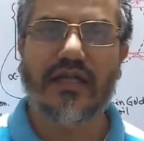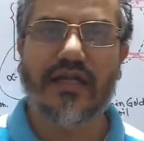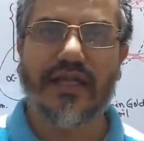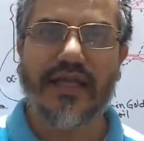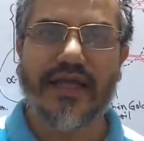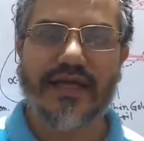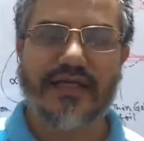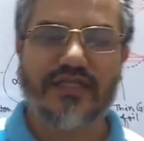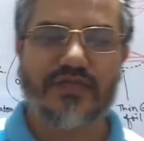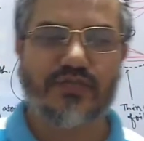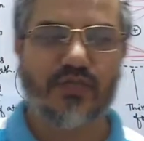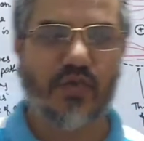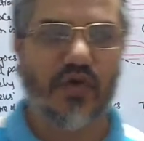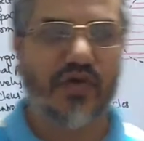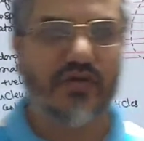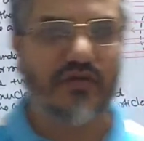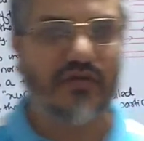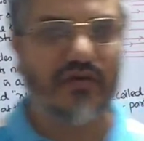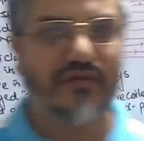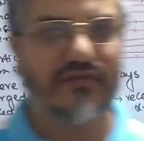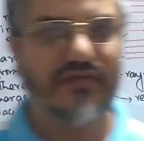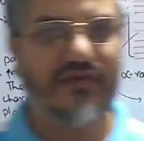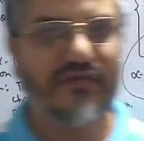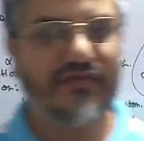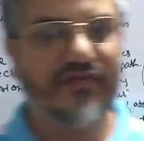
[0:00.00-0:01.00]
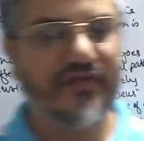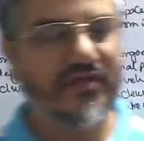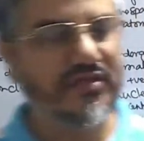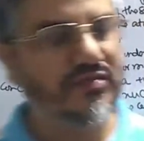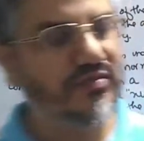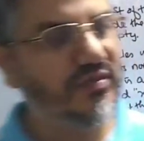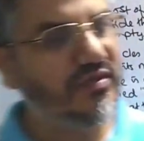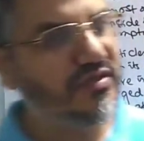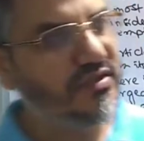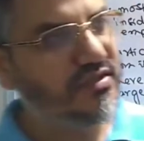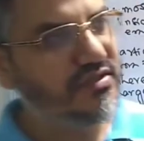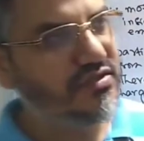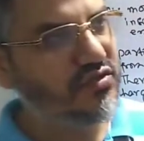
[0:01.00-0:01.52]
The next point of
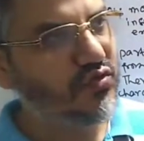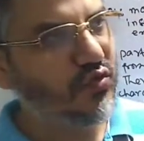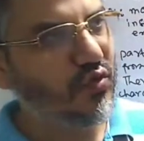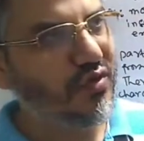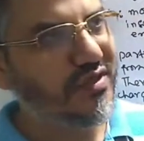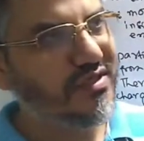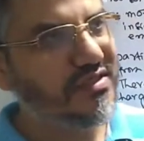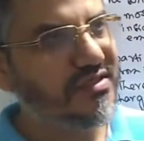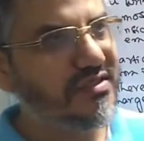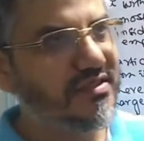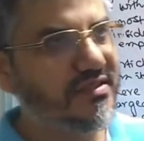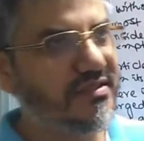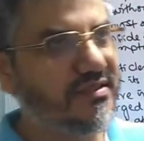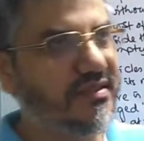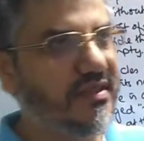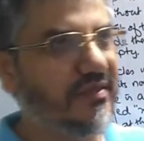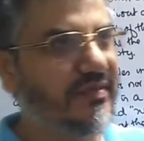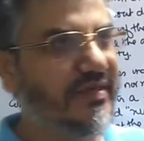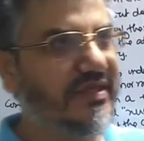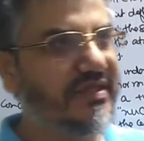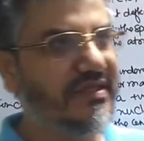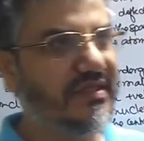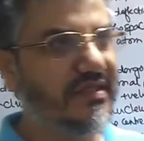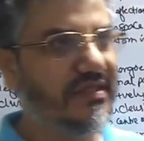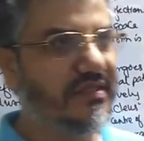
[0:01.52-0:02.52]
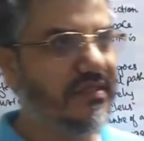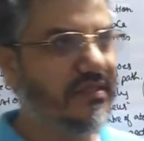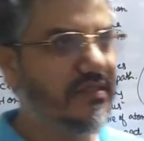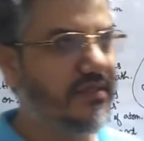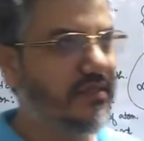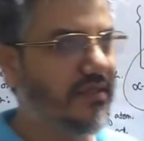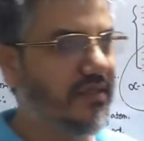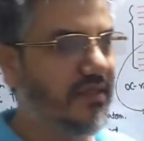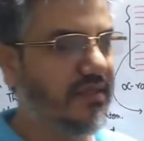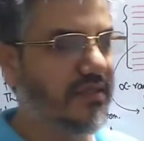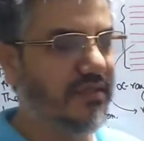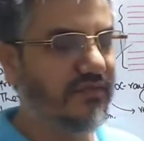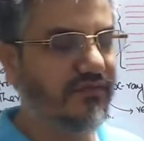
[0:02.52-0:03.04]
difference between solar system and
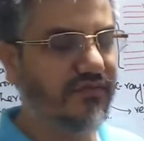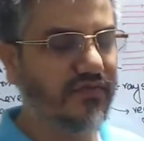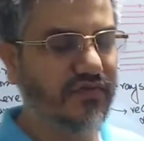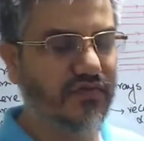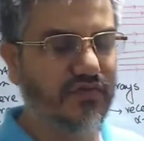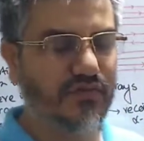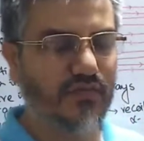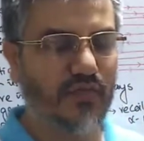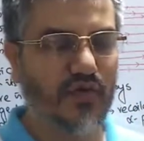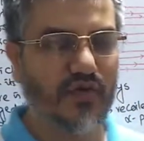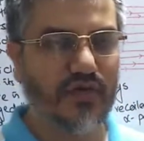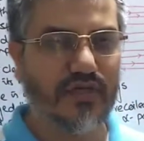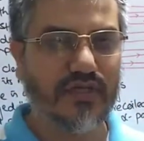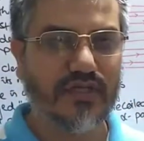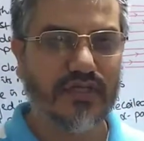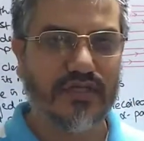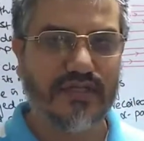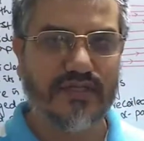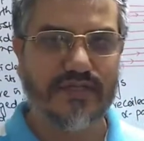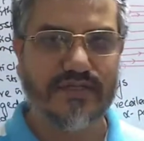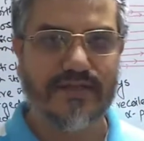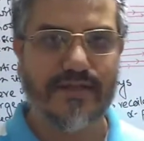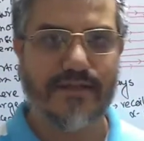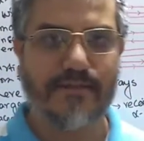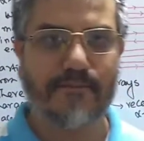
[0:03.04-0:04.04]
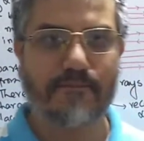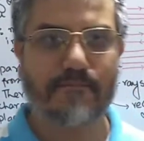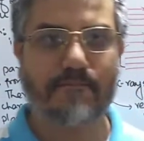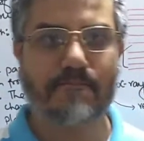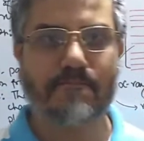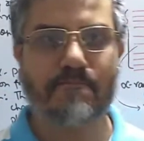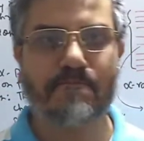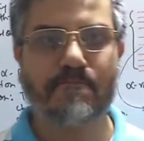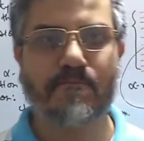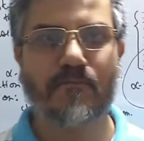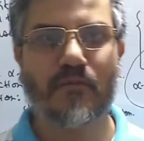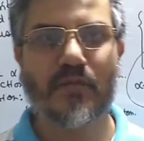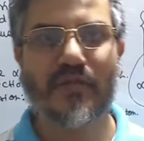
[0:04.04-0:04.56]
this Rutherford model is,
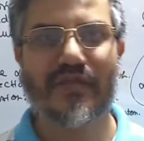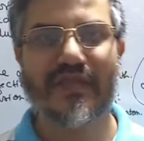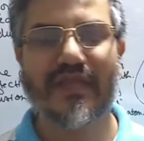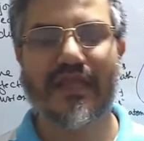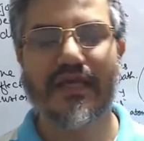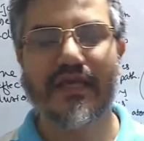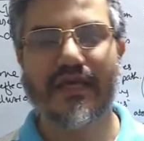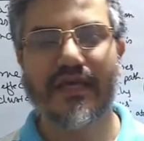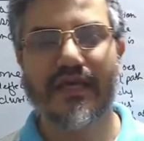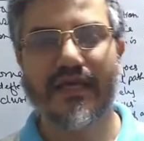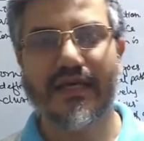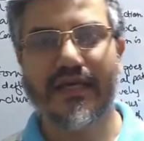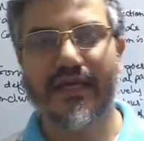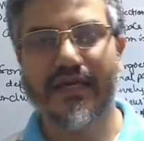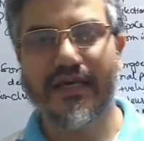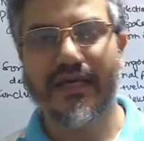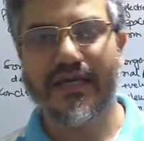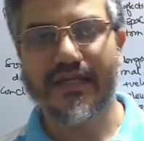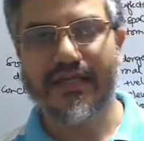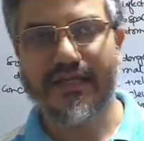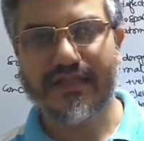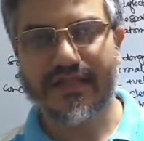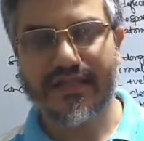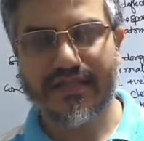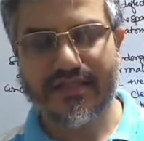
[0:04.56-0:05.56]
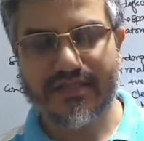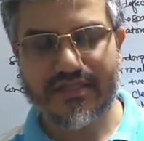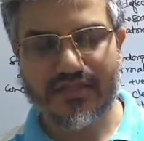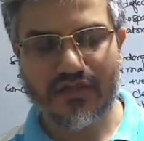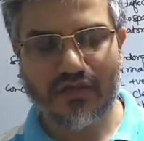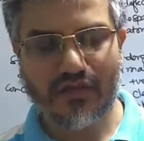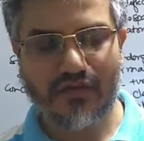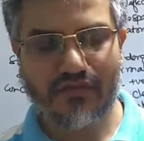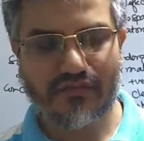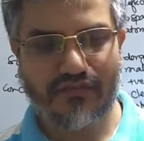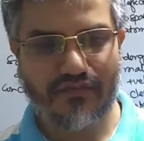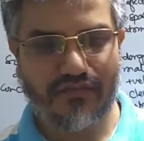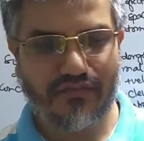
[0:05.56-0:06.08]
in case
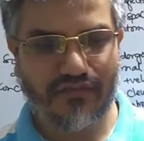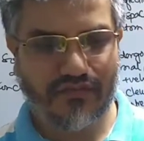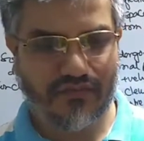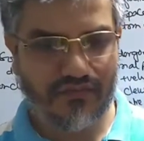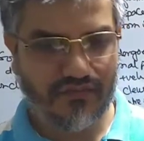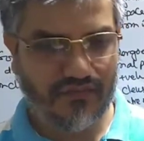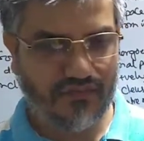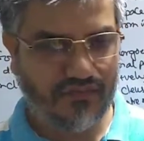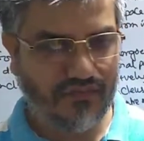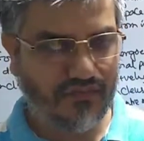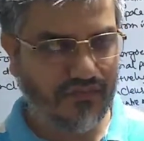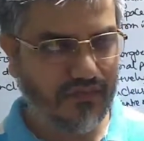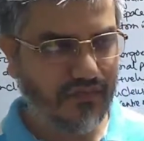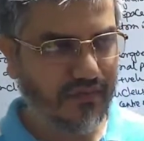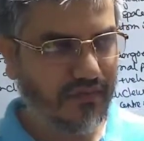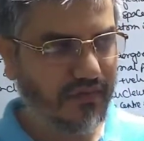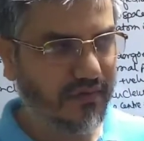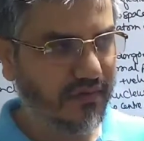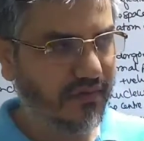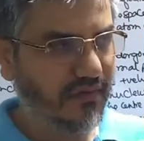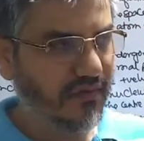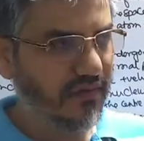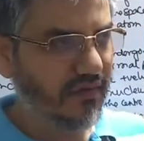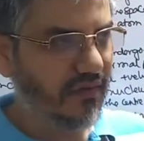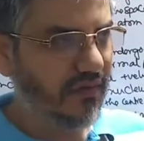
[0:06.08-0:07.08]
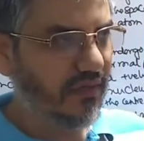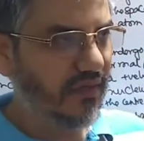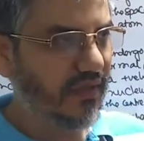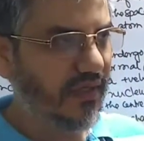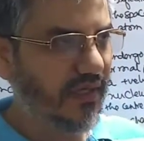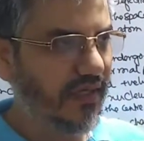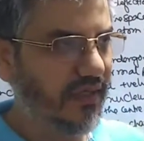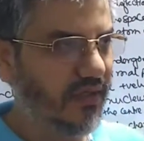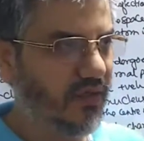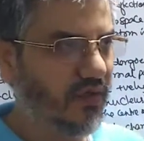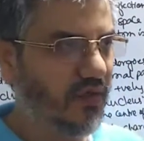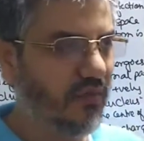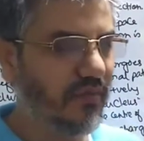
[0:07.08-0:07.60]
of
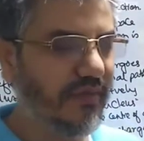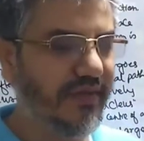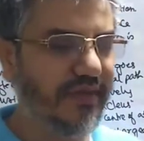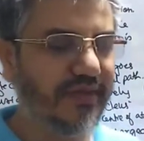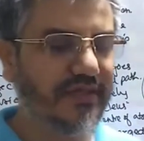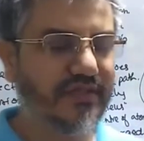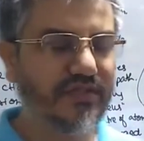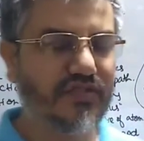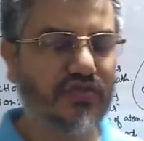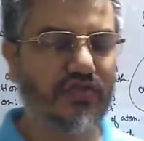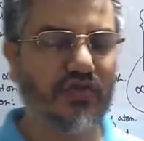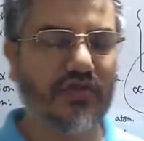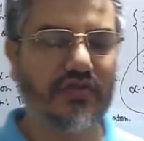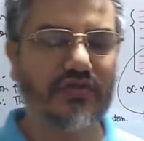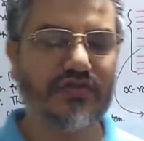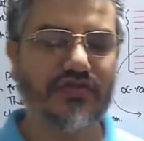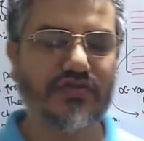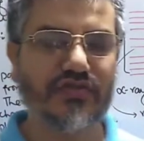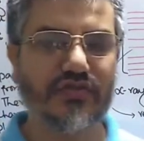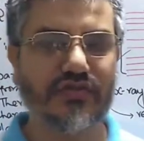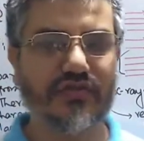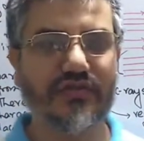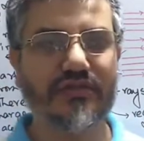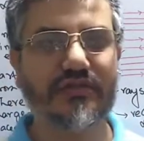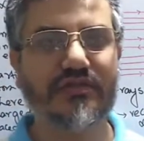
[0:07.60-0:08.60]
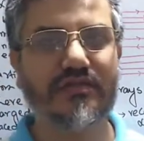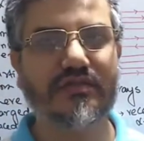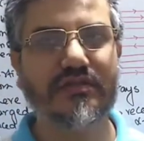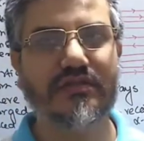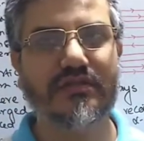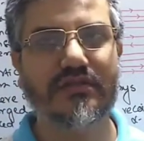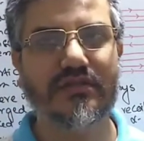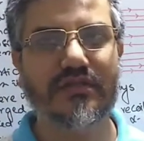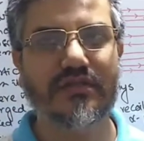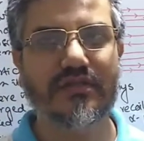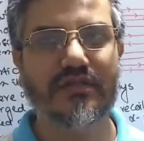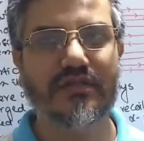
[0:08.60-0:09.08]
atomic structure,